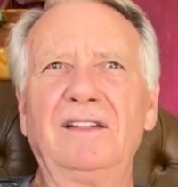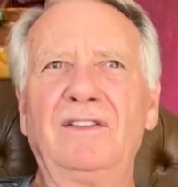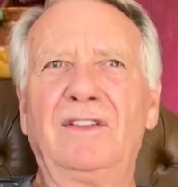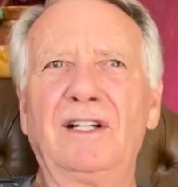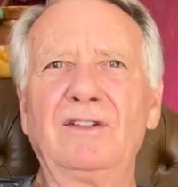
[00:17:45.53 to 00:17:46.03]

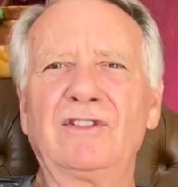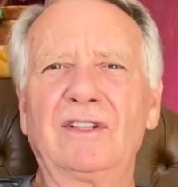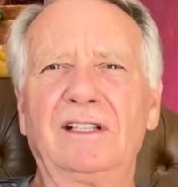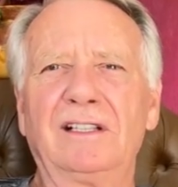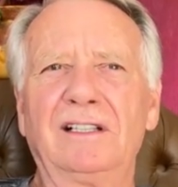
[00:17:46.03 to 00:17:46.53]

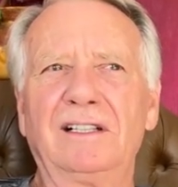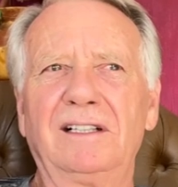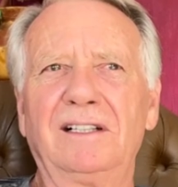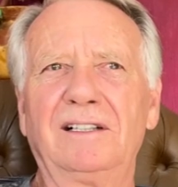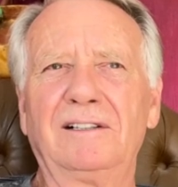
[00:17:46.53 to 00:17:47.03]
There's,
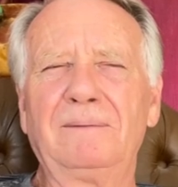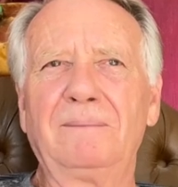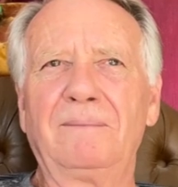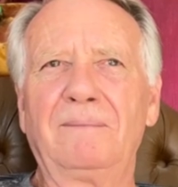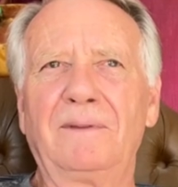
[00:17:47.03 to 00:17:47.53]

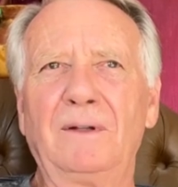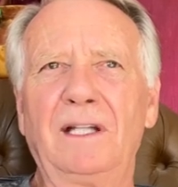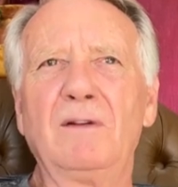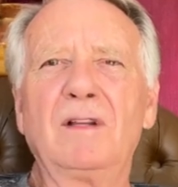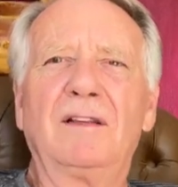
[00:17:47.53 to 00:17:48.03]

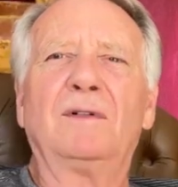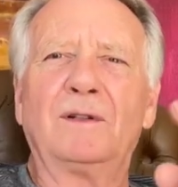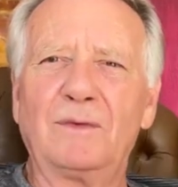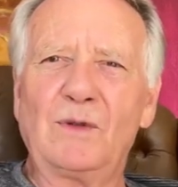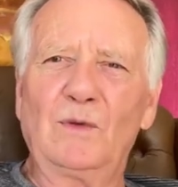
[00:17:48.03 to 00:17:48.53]

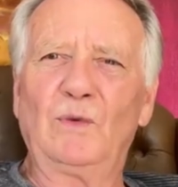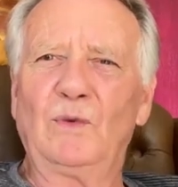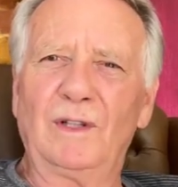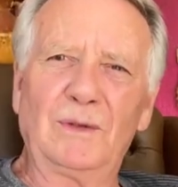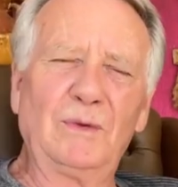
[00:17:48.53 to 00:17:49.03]

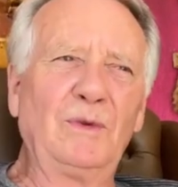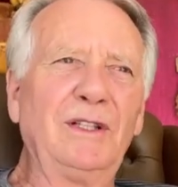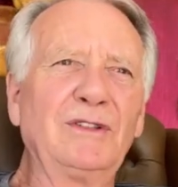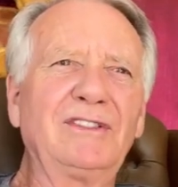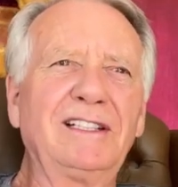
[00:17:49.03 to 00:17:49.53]

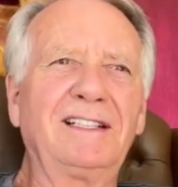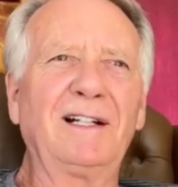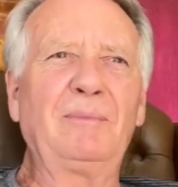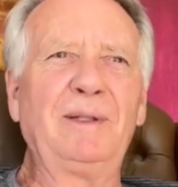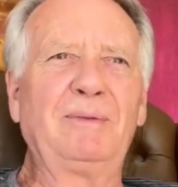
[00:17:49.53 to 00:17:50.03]
we used to
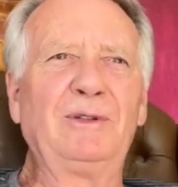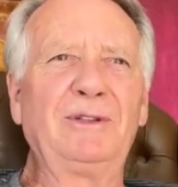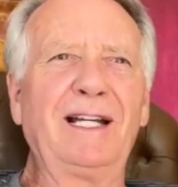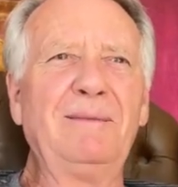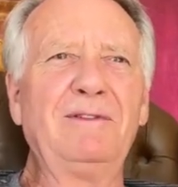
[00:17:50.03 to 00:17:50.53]
tell people
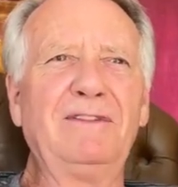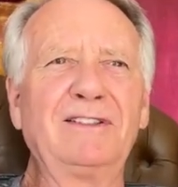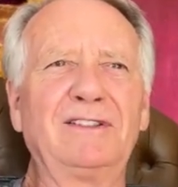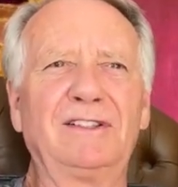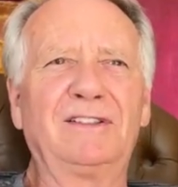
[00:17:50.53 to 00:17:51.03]
who came to
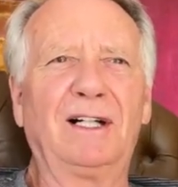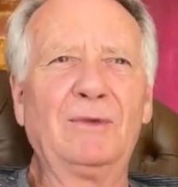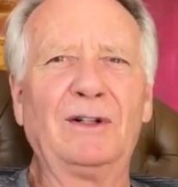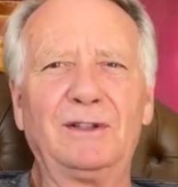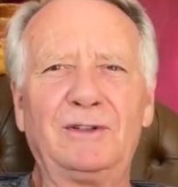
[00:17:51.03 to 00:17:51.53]
visit us, I
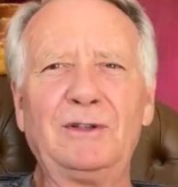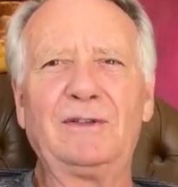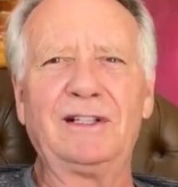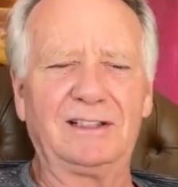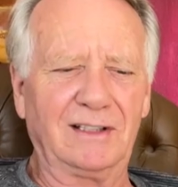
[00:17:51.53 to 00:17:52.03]
wanted two
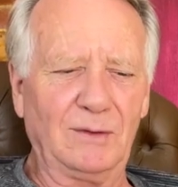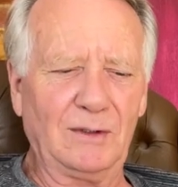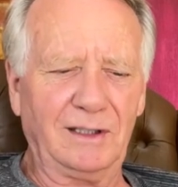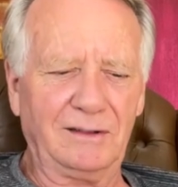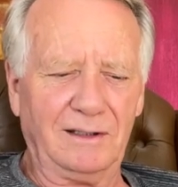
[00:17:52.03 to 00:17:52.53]
things. I
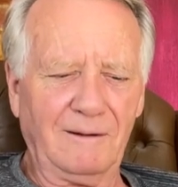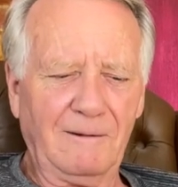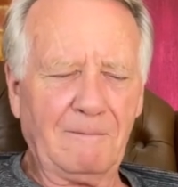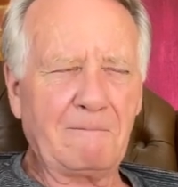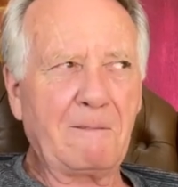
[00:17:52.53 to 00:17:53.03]
wanted
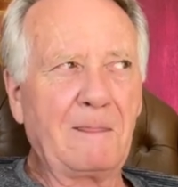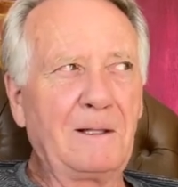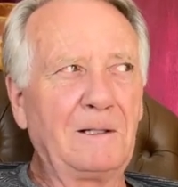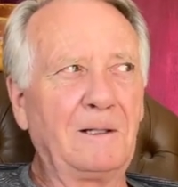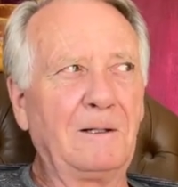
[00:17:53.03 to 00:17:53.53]

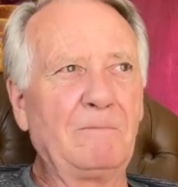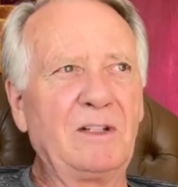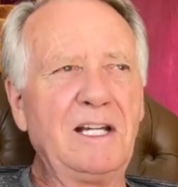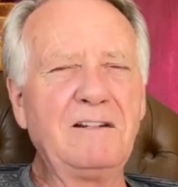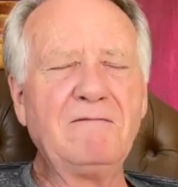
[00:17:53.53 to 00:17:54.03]

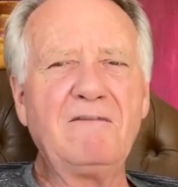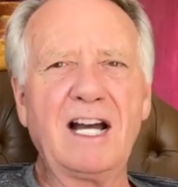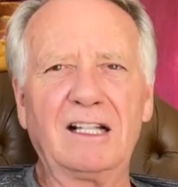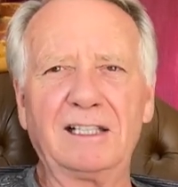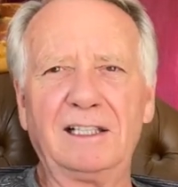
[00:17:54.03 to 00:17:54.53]
Hidden
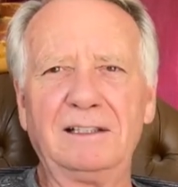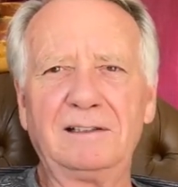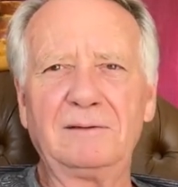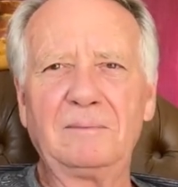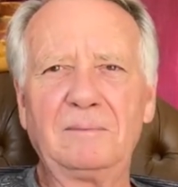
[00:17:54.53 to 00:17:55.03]
Valley
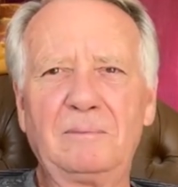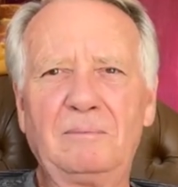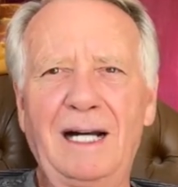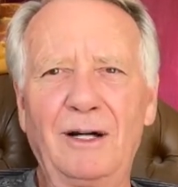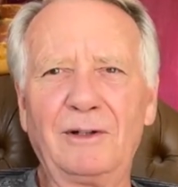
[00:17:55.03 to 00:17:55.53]

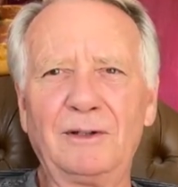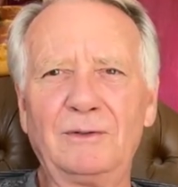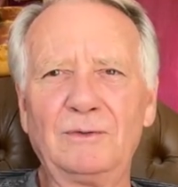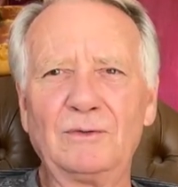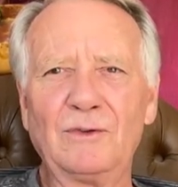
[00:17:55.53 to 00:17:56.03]

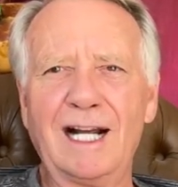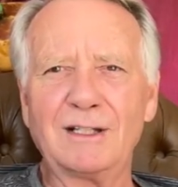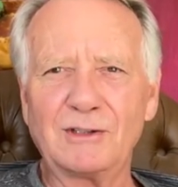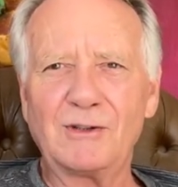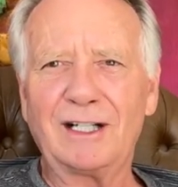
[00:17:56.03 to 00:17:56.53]
powdered
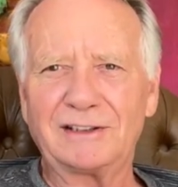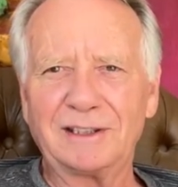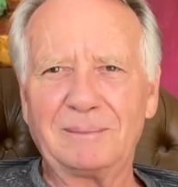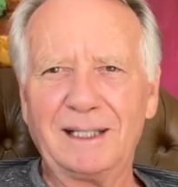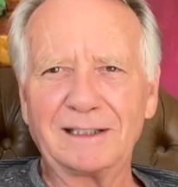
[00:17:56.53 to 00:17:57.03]
ranch
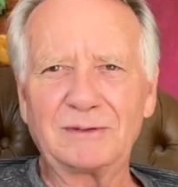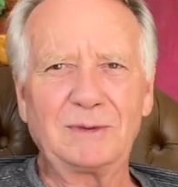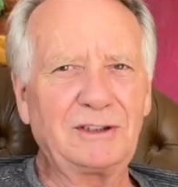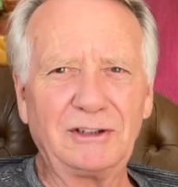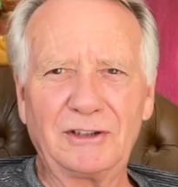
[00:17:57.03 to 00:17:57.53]
dressing mix,
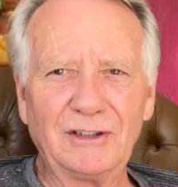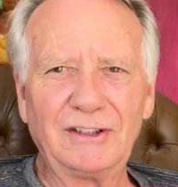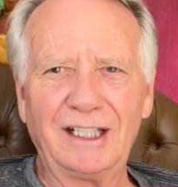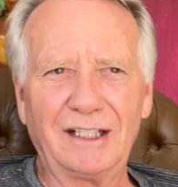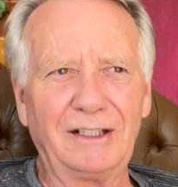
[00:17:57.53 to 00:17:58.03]
which you
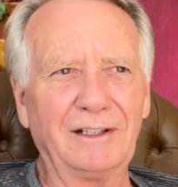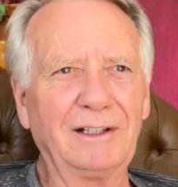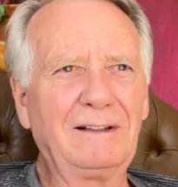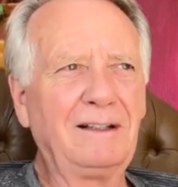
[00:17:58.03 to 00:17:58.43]
couldn't get here.